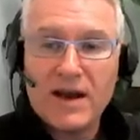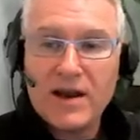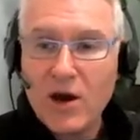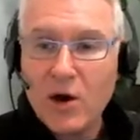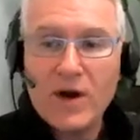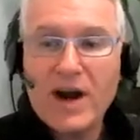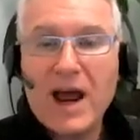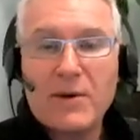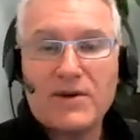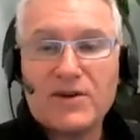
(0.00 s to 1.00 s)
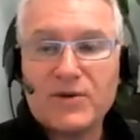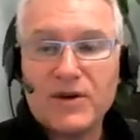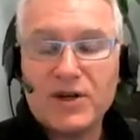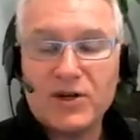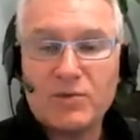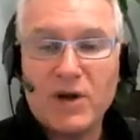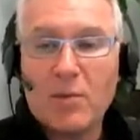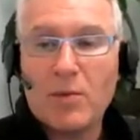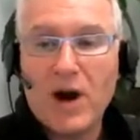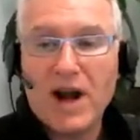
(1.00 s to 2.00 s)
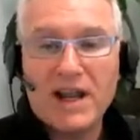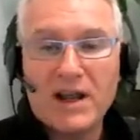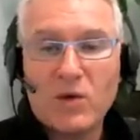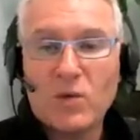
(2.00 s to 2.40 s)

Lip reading: no one in our industry should be operating